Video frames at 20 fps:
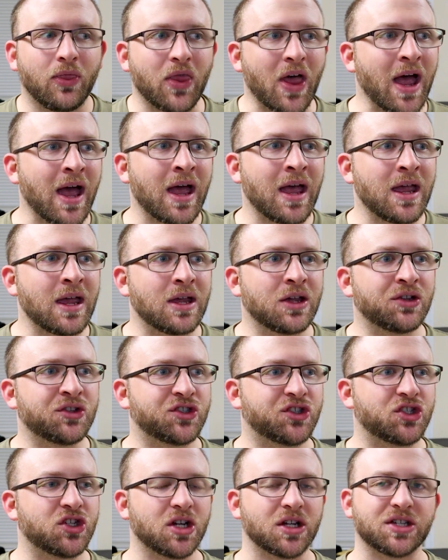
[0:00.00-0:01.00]
that
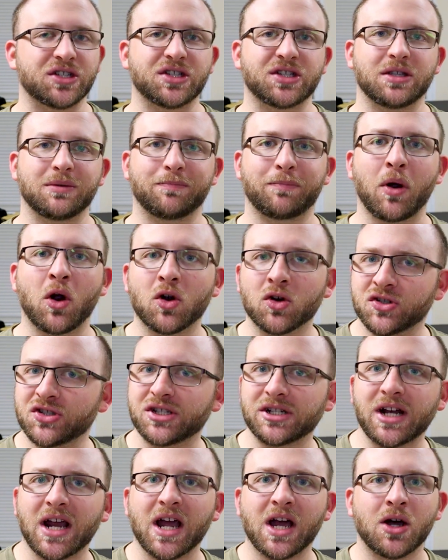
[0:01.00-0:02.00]
is just
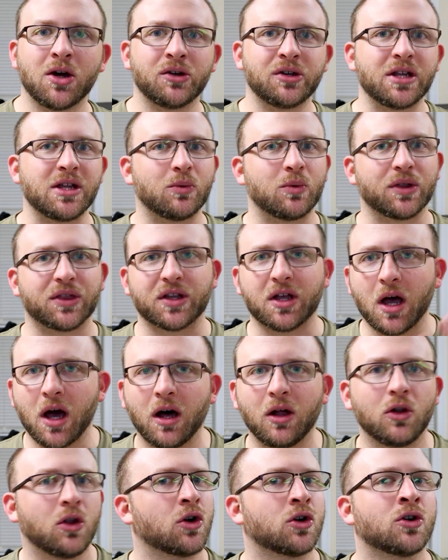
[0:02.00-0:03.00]
personality with
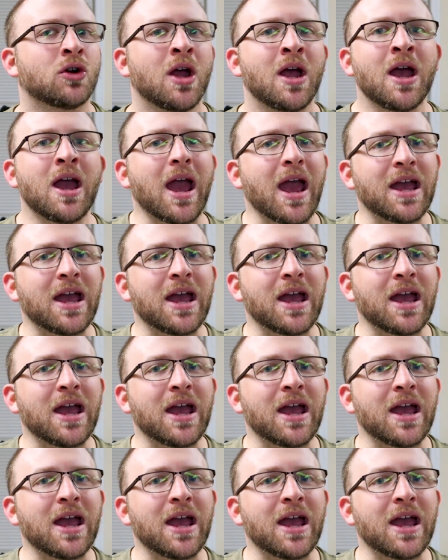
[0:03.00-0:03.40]
color.